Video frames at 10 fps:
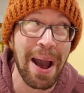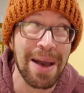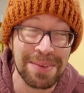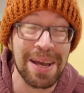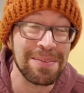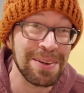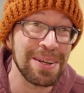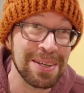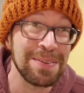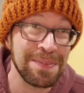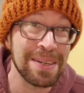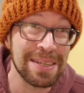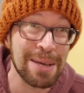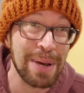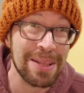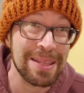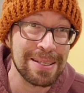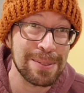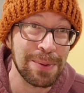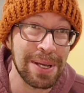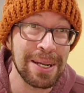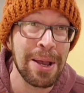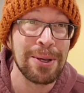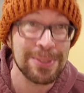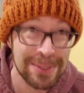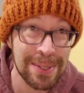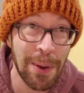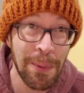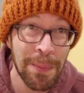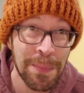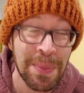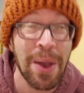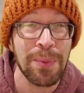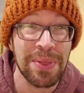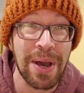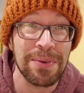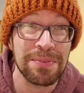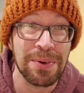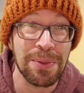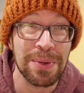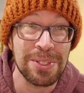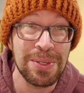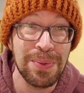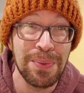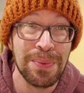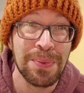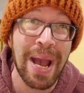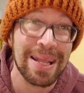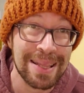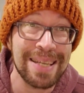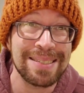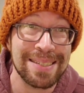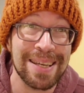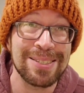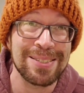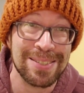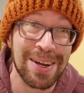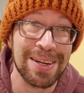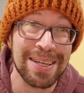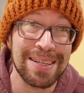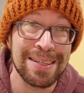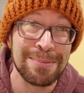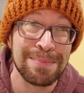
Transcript: I've got a very good feeling about this one. So, without further ado, let's get started.